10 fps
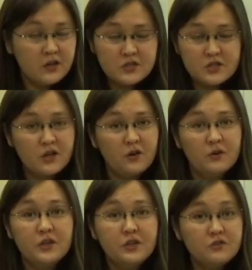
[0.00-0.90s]

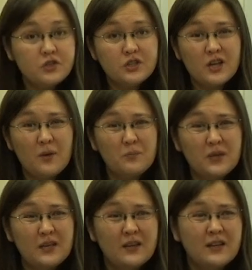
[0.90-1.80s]
so you should not
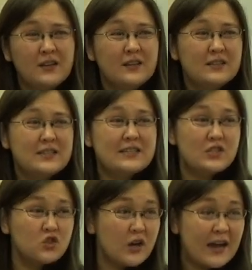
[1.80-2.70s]
be
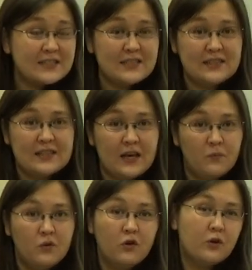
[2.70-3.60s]
distracting
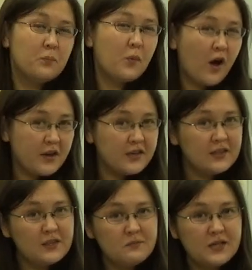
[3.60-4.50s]
them or
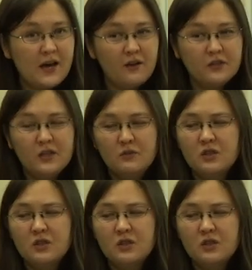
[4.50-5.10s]
bogging them down